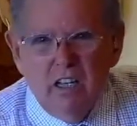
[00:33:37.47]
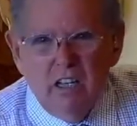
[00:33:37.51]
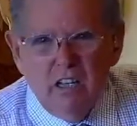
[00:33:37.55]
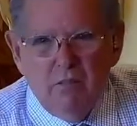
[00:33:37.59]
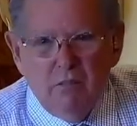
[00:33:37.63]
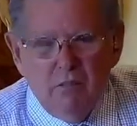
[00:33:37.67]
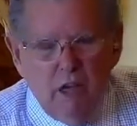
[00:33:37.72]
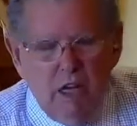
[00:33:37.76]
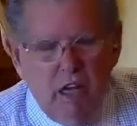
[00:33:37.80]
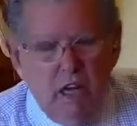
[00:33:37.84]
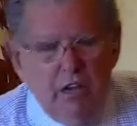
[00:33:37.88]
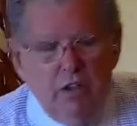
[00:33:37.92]

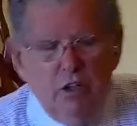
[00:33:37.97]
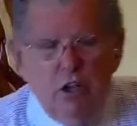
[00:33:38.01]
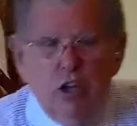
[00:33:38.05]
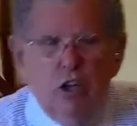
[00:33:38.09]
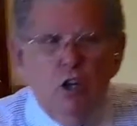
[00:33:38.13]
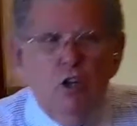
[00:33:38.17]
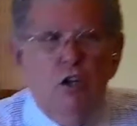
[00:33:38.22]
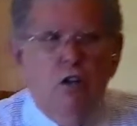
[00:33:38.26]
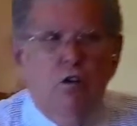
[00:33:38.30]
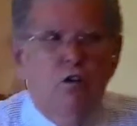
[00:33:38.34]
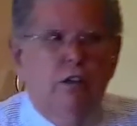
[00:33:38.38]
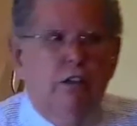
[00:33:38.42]
But I
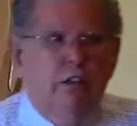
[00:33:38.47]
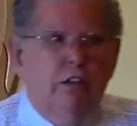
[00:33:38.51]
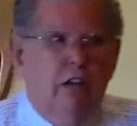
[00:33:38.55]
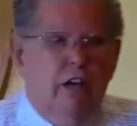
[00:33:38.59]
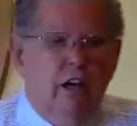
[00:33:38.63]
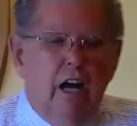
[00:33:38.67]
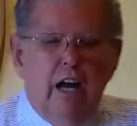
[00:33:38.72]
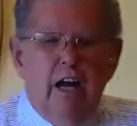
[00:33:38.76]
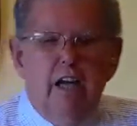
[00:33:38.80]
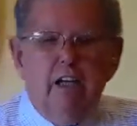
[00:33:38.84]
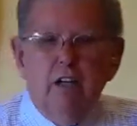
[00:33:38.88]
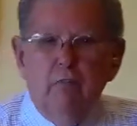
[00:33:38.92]
knew that there
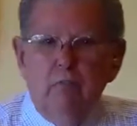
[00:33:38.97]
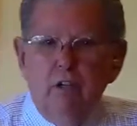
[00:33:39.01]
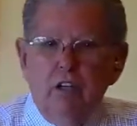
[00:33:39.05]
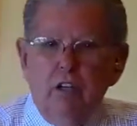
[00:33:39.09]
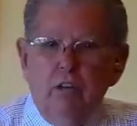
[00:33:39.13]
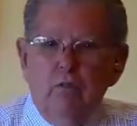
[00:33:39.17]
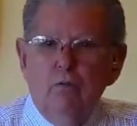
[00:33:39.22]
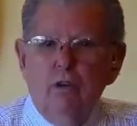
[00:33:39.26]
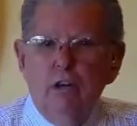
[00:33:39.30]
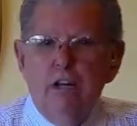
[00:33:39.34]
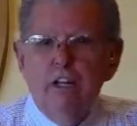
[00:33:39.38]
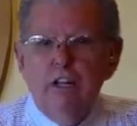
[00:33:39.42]
had to be
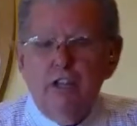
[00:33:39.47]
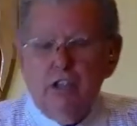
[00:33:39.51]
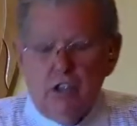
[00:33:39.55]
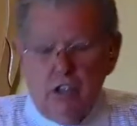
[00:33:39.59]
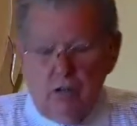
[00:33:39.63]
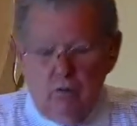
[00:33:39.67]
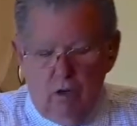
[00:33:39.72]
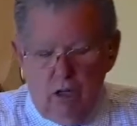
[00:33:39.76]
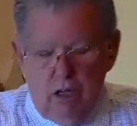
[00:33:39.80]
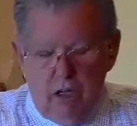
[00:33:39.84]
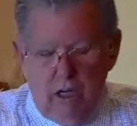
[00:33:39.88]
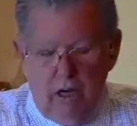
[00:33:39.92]
a reason
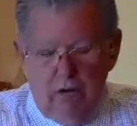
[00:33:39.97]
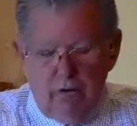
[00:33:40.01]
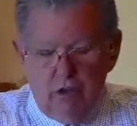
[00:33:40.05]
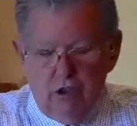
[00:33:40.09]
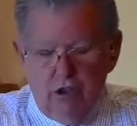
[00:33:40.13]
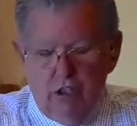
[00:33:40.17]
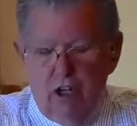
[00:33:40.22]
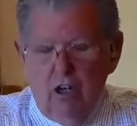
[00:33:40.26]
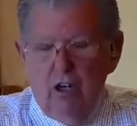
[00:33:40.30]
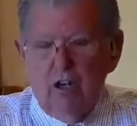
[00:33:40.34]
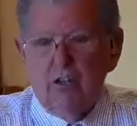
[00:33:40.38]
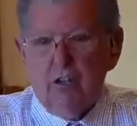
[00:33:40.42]
why I was
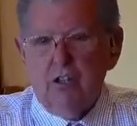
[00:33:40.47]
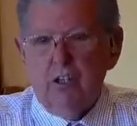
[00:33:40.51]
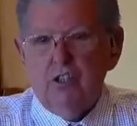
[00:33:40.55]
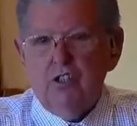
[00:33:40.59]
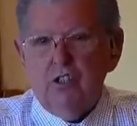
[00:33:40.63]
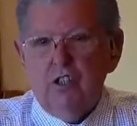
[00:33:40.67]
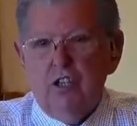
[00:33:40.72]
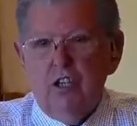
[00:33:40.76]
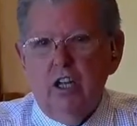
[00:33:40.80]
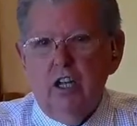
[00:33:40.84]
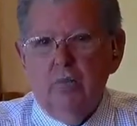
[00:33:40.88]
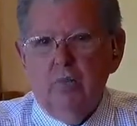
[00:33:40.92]
sharing this
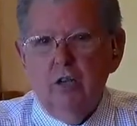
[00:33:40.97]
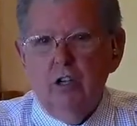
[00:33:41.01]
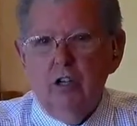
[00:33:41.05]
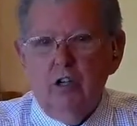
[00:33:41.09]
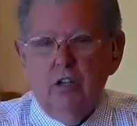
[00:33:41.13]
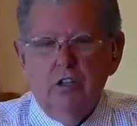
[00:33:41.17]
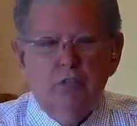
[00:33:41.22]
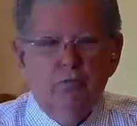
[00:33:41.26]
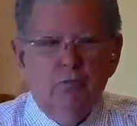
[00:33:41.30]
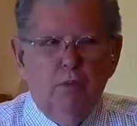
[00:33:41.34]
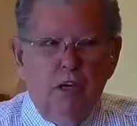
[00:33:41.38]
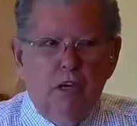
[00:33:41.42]
today
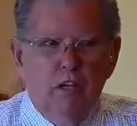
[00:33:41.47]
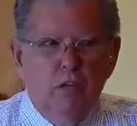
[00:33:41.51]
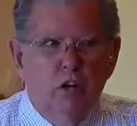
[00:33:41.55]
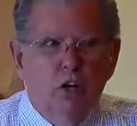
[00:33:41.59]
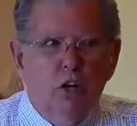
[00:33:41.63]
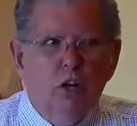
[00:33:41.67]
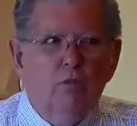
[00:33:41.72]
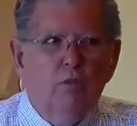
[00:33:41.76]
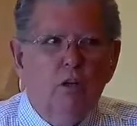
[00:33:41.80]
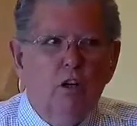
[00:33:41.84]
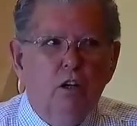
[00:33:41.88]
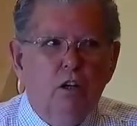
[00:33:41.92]
because my
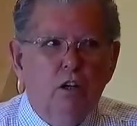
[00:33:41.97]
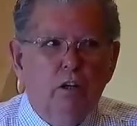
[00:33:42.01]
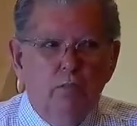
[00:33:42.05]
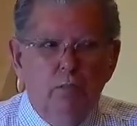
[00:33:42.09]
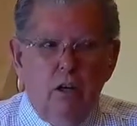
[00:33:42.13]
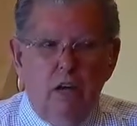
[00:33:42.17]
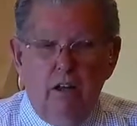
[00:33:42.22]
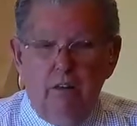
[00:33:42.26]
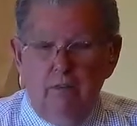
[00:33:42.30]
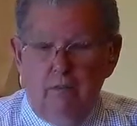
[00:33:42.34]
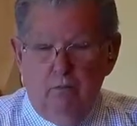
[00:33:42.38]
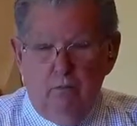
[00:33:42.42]
normal,
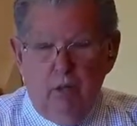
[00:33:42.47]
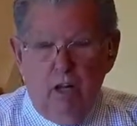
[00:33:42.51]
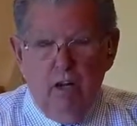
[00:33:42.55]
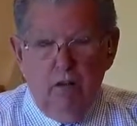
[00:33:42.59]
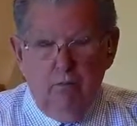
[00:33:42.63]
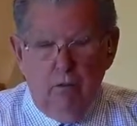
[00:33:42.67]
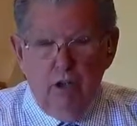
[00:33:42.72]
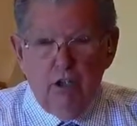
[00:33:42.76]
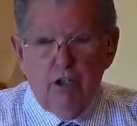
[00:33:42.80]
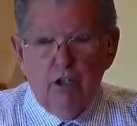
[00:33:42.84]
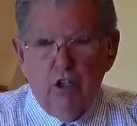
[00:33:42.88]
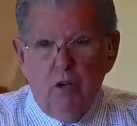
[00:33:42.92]
my, my
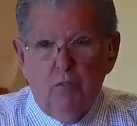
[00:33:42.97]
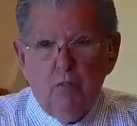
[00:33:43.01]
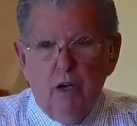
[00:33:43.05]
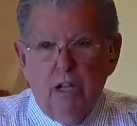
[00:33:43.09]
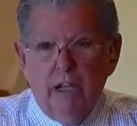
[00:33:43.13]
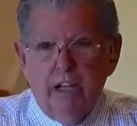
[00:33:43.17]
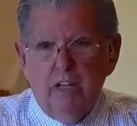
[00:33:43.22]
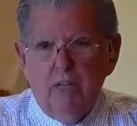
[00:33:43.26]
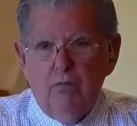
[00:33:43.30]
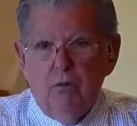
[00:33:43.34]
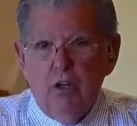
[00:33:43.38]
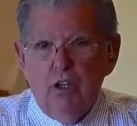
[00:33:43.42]
original
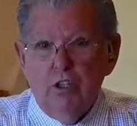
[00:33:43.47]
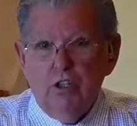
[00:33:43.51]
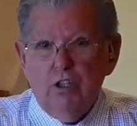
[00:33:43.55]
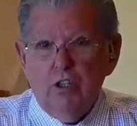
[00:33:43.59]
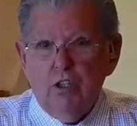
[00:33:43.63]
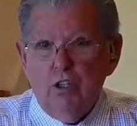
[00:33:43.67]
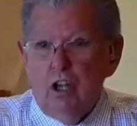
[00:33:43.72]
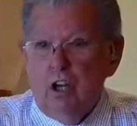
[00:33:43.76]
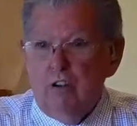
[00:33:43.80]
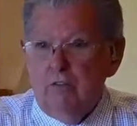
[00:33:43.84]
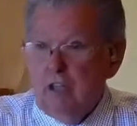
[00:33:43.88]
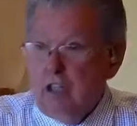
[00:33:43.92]
plan was to
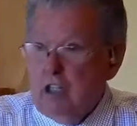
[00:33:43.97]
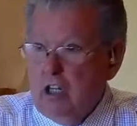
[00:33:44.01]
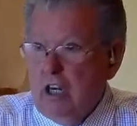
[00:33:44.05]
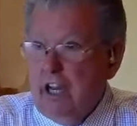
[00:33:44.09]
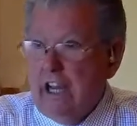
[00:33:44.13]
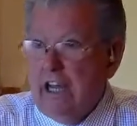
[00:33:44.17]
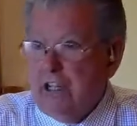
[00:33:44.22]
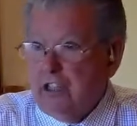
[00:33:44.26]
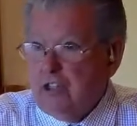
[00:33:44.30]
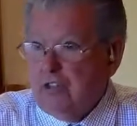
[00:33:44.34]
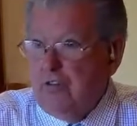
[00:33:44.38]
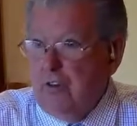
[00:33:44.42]
cover the
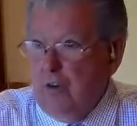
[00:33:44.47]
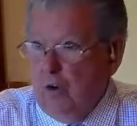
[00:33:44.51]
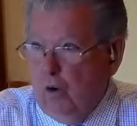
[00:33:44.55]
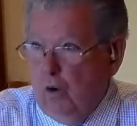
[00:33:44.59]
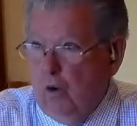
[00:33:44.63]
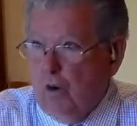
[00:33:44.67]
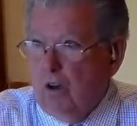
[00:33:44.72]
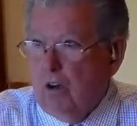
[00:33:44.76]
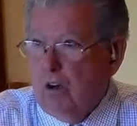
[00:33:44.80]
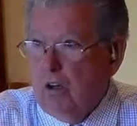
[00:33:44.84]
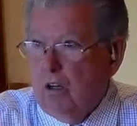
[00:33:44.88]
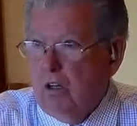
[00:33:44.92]
last
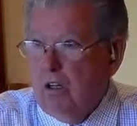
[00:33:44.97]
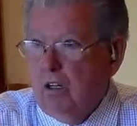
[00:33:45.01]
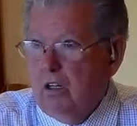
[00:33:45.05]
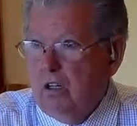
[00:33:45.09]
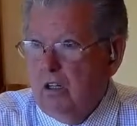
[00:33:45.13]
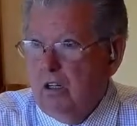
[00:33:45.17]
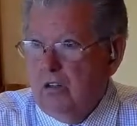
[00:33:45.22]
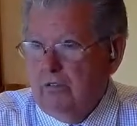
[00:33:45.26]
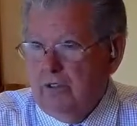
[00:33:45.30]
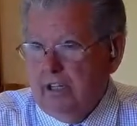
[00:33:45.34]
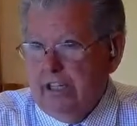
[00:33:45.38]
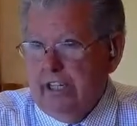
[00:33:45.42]
four
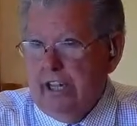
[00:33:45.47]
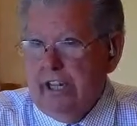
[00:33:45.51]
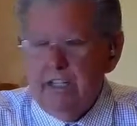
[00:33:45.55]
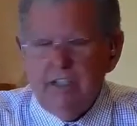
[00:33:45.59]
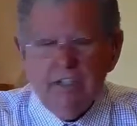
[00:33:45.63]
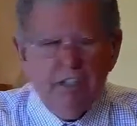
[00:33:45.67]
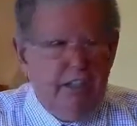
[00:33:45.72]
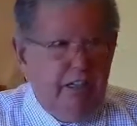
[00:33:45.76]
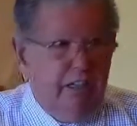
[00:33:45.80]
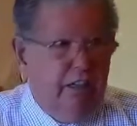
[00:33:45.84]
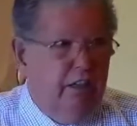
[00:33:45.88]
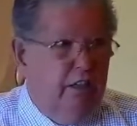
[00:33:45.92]
of the
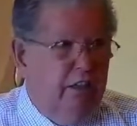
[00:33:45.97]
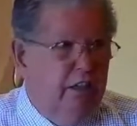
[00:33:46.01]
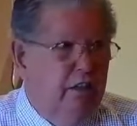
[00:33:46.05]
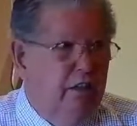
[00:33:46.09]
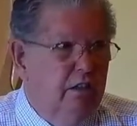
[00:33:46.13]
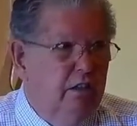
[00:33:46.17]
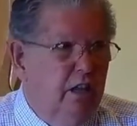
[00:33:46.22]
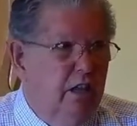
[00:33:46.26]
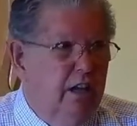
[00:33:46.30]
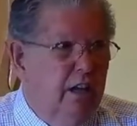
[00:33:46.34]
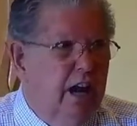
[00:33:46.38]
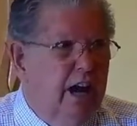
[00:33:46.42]
18
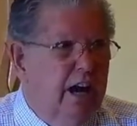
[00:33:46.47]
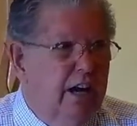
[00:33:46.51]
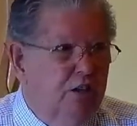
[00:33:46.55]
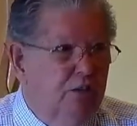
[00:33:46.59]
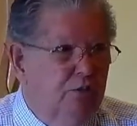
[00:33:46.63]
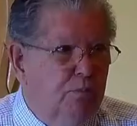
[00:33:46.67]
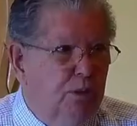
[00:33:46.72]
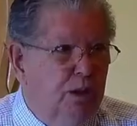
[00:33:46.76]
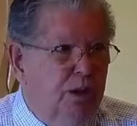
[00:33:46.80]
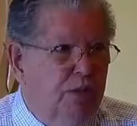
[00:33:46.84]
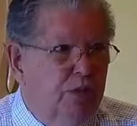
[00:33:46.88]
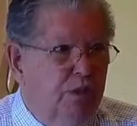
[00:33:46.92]

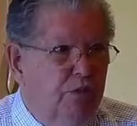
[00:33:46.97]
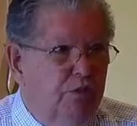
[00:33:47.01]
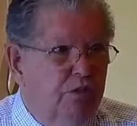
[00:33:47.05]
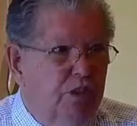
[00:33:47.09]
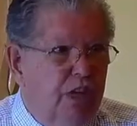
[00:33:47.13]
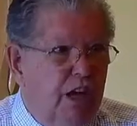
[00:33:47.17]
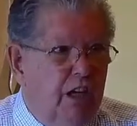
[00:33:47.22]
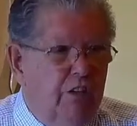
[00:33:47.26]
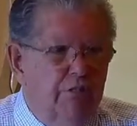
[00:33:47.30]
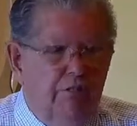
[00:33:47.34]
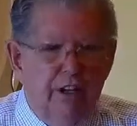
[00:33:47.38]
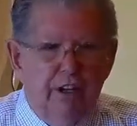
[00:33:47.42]
aspects of
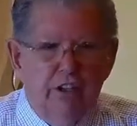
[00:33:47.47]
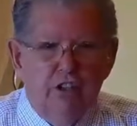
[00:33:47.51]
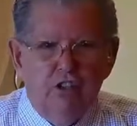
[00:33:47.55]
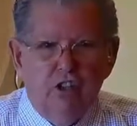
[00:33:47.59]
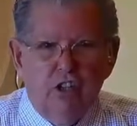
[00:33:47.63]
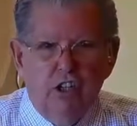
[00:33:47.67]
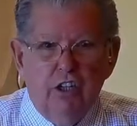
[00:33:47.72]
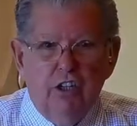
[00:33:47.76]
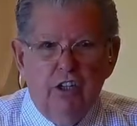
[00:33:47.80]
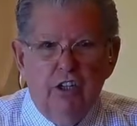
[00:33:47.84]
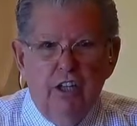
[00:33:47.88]
salvation.